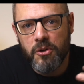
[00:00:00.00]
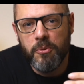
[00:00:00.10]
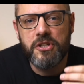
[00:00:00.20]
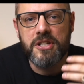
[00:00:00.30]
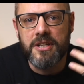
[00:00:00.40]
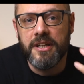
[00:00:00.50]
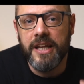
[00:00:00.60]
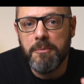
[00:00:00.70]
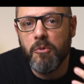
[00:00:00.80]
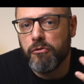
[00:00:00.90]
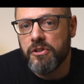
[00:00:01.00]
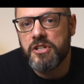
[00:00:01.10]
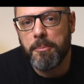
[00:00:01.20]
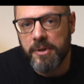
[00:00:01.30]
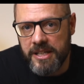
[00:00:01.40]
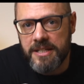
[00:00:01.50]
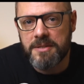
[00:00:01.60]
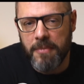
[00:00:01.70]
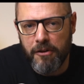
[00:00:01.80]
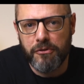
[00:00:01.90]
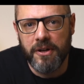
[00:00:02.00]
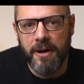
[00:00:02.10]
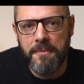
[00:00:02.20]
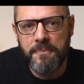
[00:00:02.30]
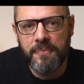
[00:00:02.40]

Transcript: which is the name of the Japanese mafia.